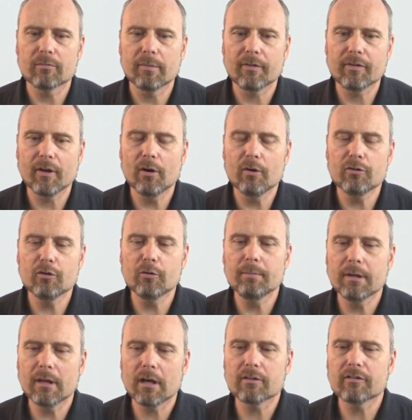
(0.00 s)
but those who
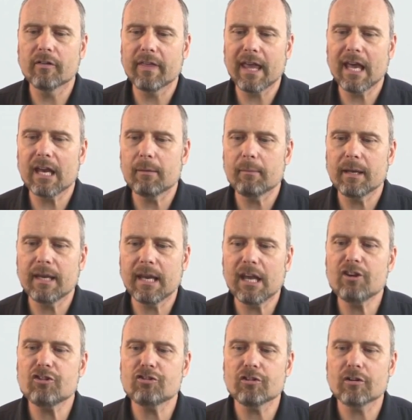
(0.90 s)
belong to the enemy
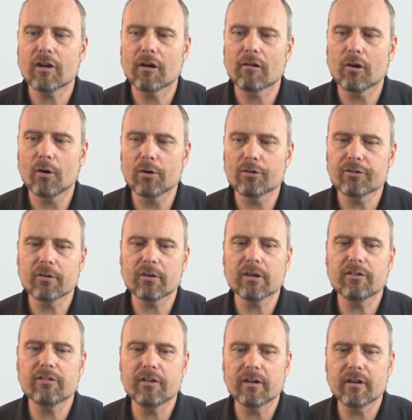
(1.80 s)
nation are also
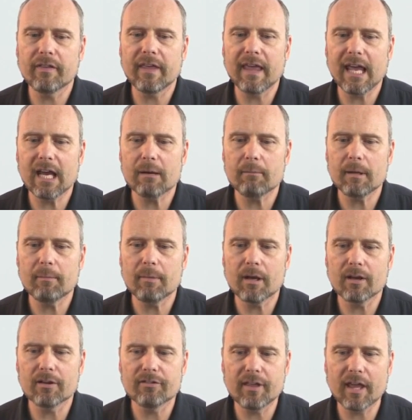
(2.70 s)
considered the enemy
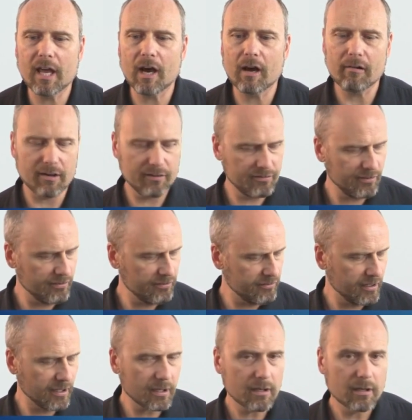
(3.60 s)
because they are
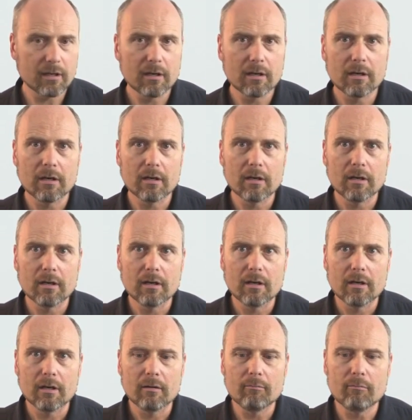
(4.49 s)
assisting
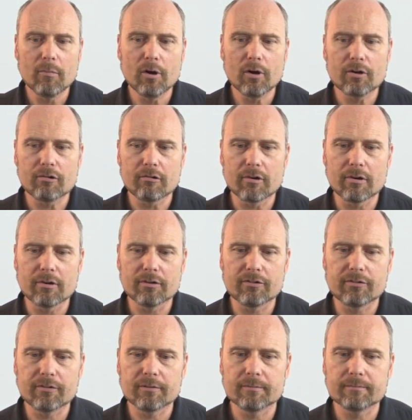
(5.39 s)

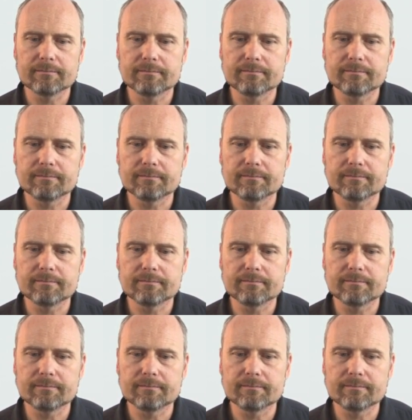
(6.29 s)
murderers.